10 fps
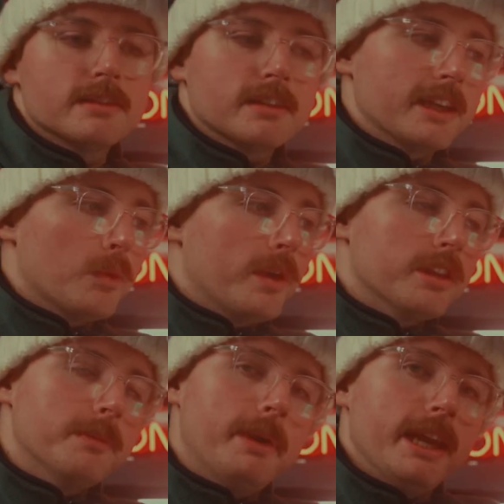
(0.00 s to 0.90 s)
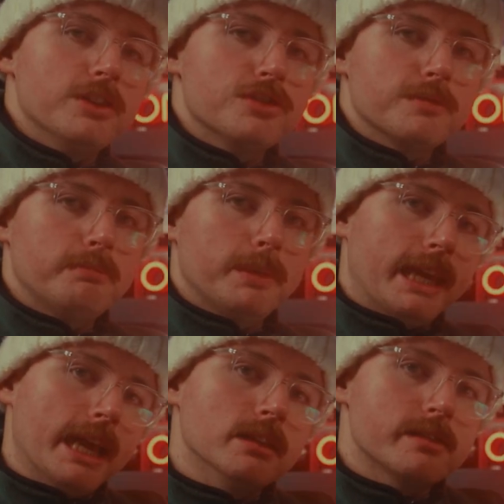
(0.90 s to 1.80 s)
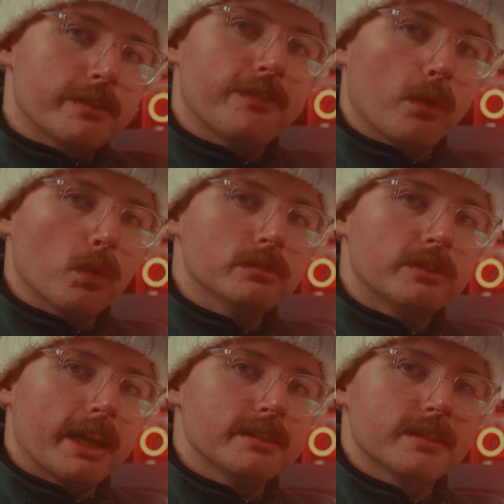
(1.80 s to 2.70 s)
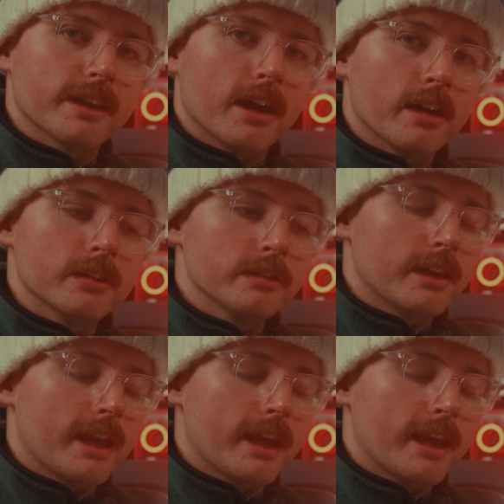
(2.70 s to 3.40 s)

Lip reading: is like where the page begins to fold into the gutter.